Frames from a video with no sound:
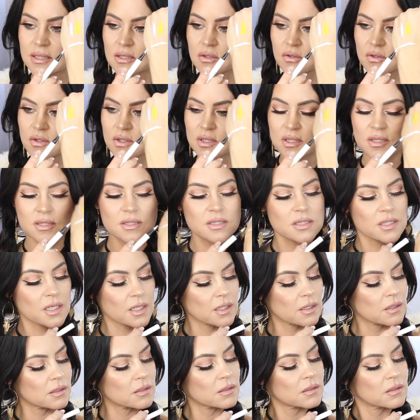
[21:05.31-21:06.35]
still see
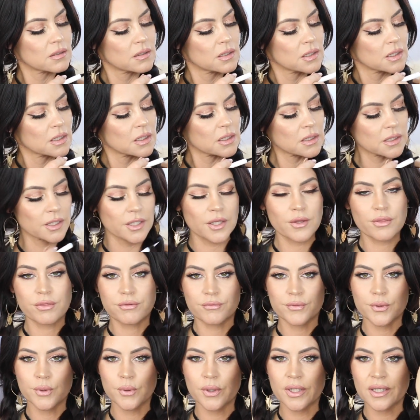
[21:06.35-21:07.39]
skin, like,
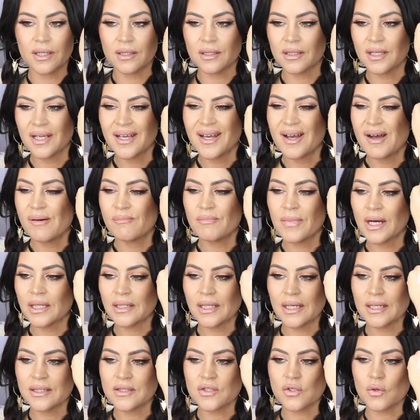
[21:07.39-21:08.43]
through it. My
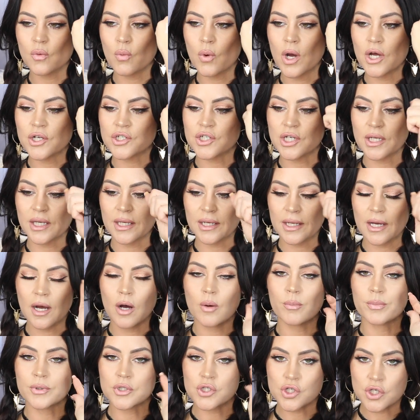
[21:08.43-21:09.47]
lights are washing it
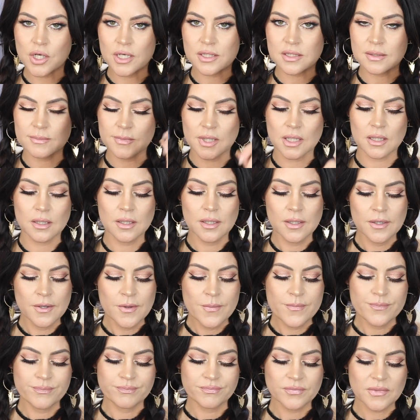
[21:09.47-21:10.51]
out, but trust me.
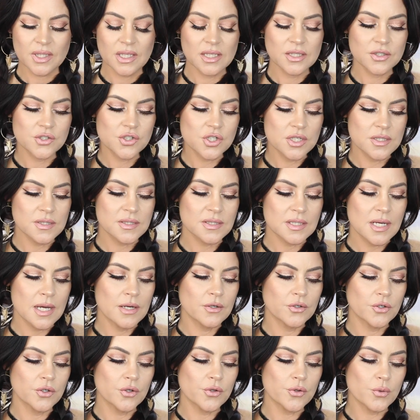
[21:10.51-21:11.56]
It just, I
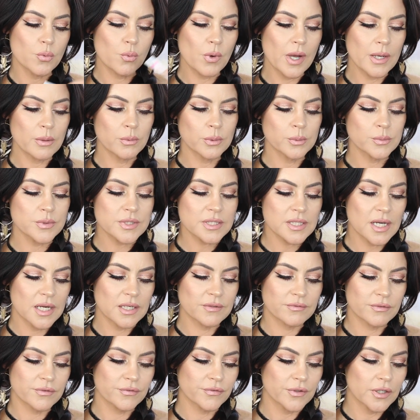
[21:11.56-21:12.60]
don't know, the white one was
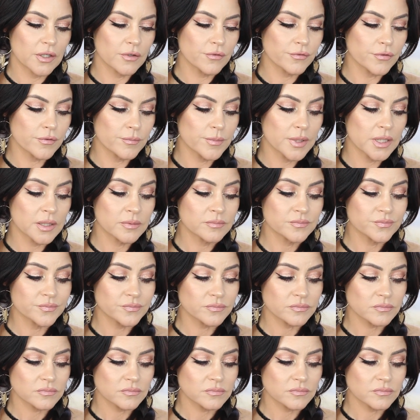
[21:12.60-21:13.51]
kind of a fail for me.